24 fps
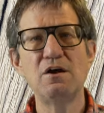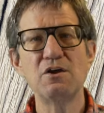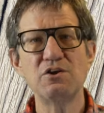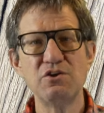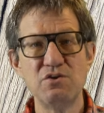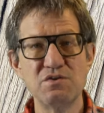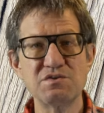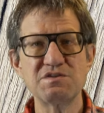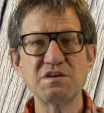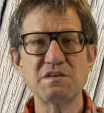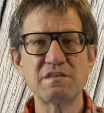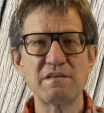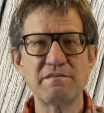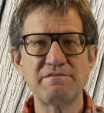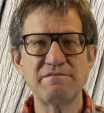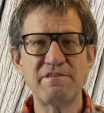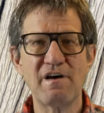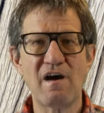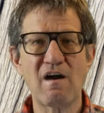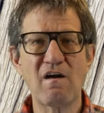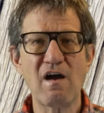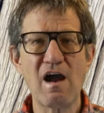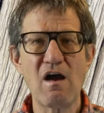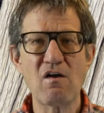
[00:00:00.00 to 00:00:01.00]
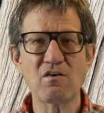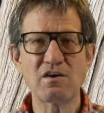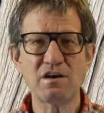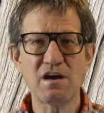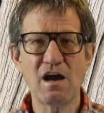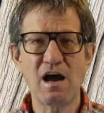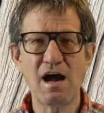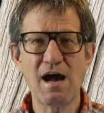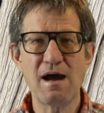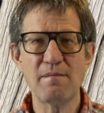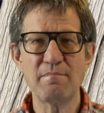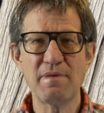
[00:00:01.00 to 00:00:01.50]
Using the far out
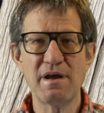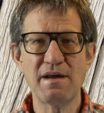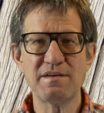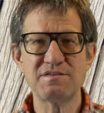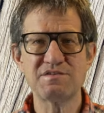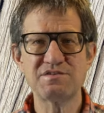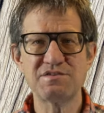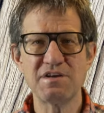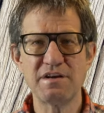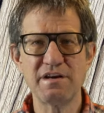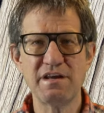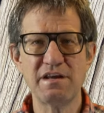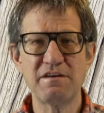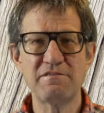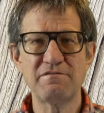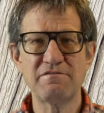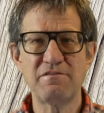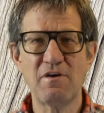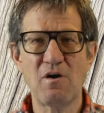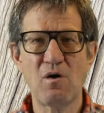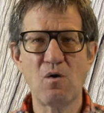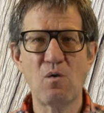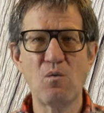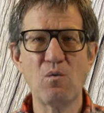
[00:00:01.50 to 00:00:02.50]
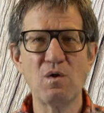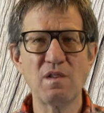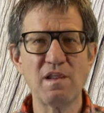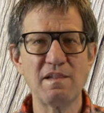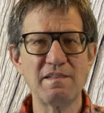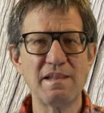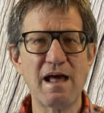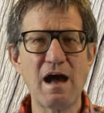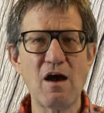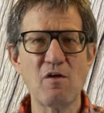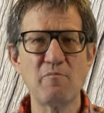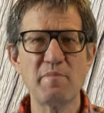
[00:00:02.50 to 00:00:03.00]
comments and info will
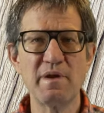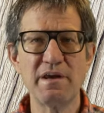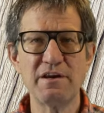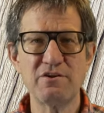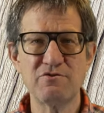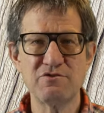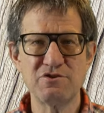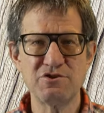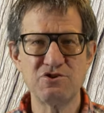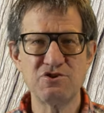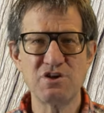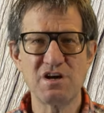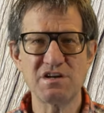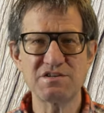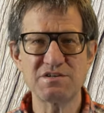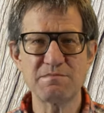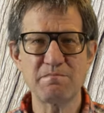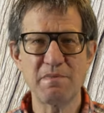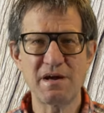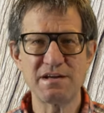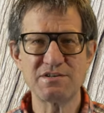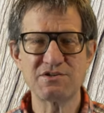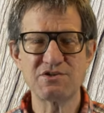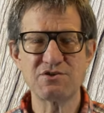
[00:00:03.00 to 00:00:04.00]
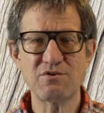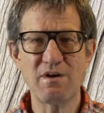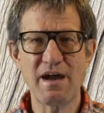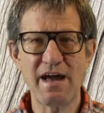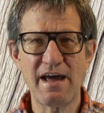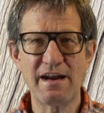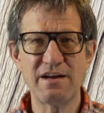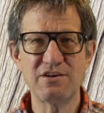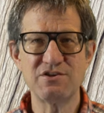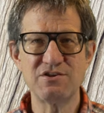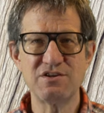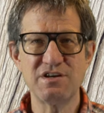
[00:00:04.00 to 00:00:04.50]
allow me to adjust my
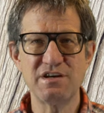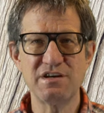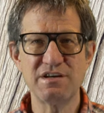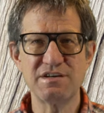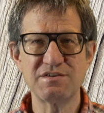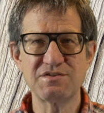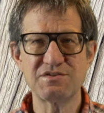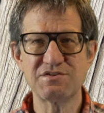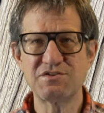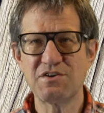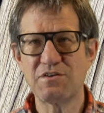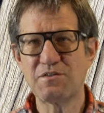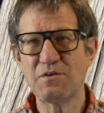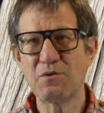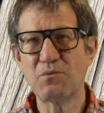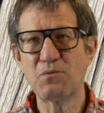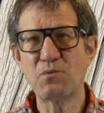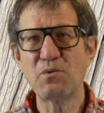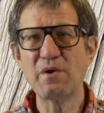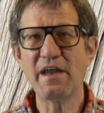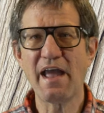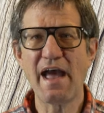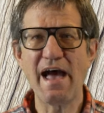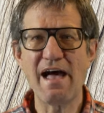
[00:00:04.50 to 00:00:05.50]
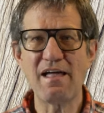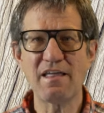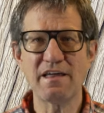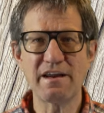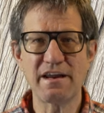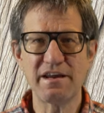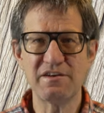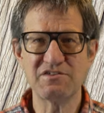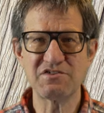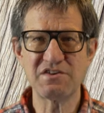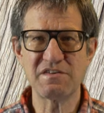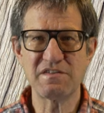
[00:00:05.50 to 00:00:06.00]
strategies to the
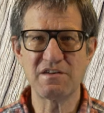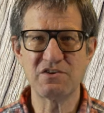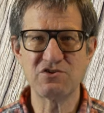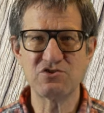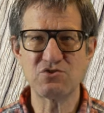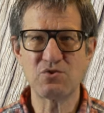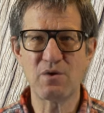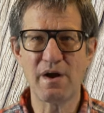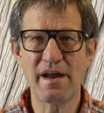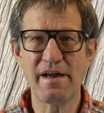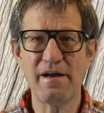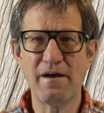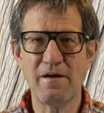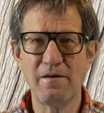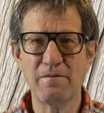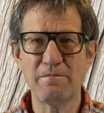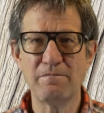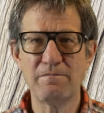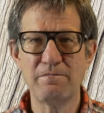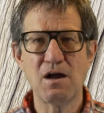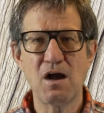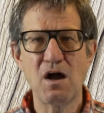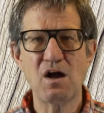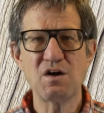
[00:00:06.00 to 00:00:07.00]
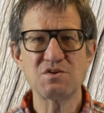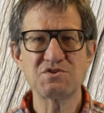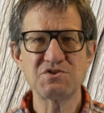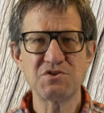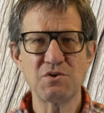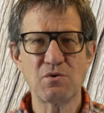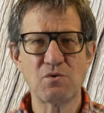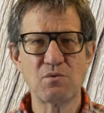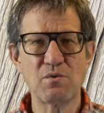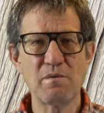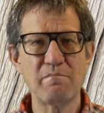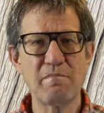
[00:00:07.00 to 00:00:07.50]
realities of the trail.
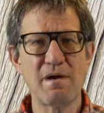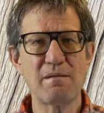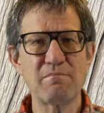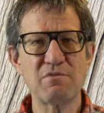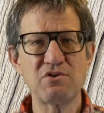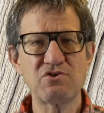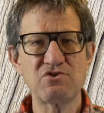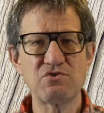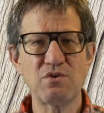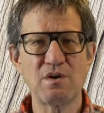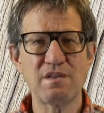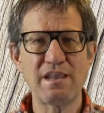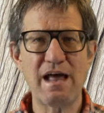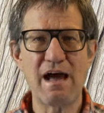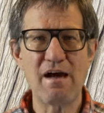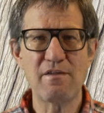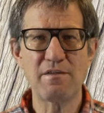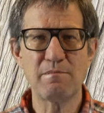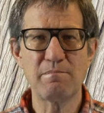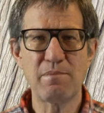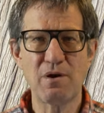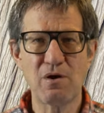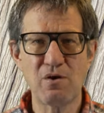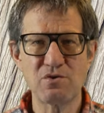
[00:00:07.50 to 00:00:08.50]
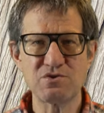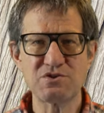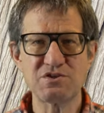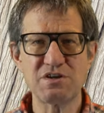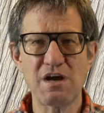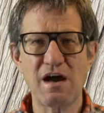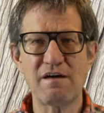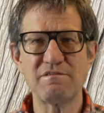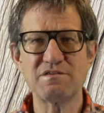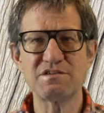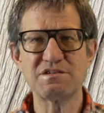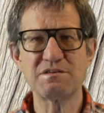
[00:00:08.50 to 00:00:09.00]
Also, remember to allow the post
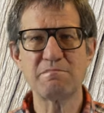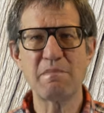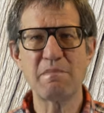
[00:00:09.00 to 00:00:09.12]
office